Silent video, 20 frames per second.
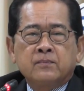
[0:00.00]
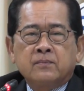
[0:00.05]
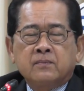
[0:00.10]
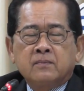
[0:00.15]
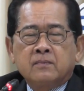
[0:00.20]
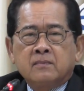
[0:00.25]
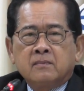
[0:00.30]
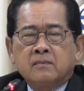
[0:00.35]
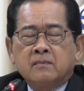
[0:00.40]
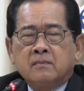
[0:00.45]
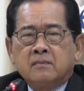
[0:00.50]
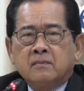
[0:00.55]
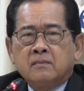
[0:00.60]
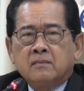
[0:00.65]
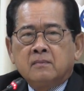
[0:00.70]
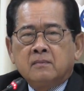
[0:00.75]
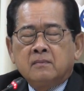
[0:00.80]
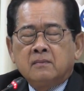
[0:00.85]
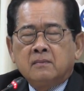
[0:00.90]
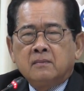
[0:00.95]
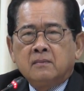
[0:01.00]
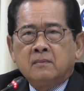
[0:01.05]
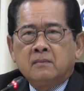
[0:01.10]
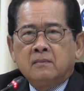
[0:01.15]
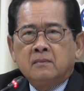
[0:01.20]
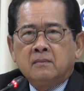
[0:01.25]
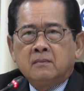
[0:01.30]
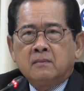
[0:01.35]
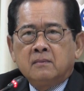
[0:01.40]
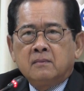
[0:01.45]

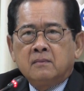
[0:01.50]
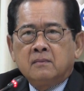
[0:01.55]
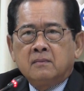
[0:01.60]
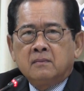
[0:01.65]
(silence)